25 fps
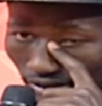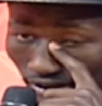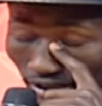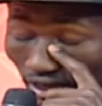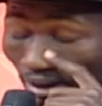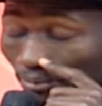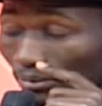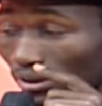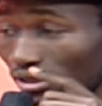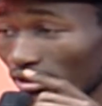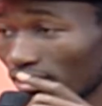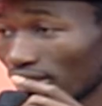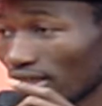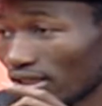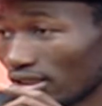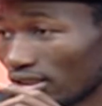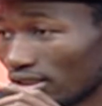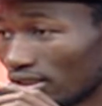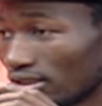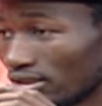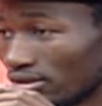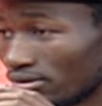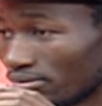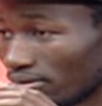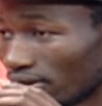by there I
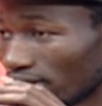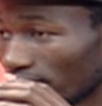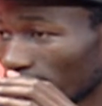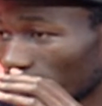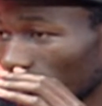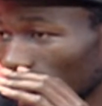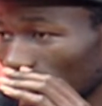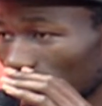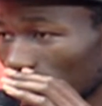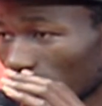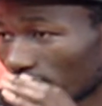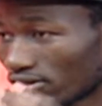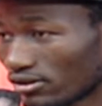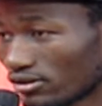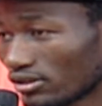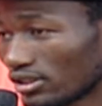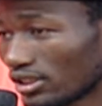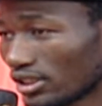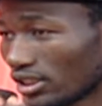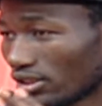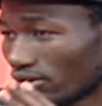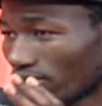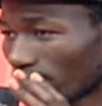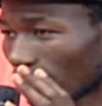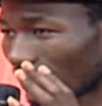did my first song
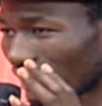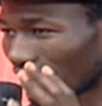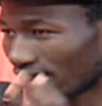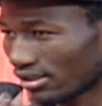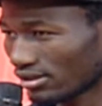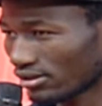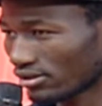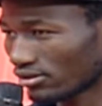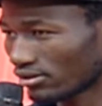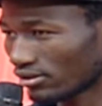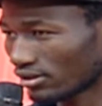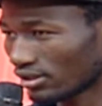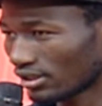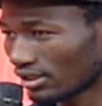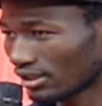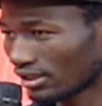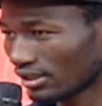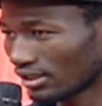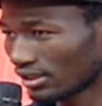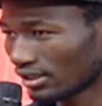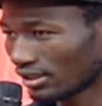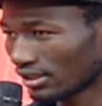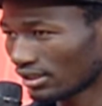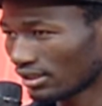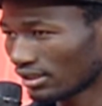nikiwa high school.
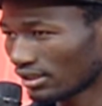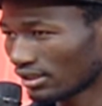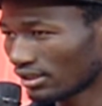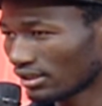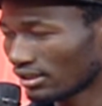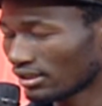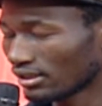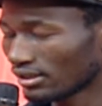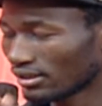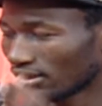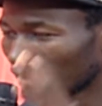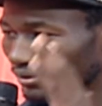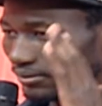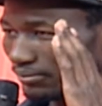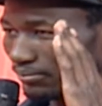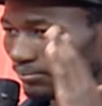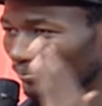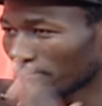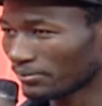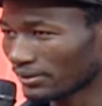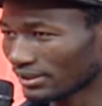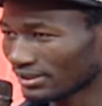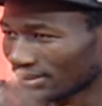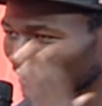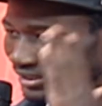
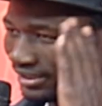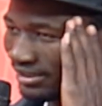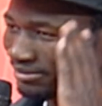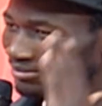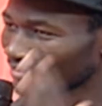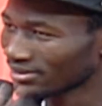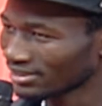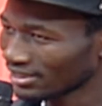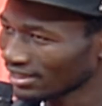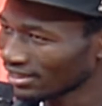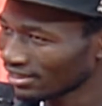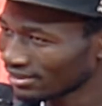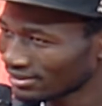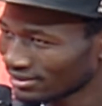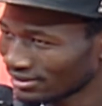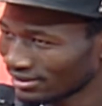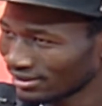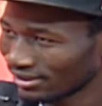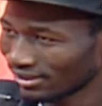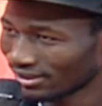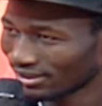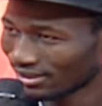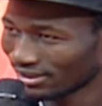Pesa ya mzazi. By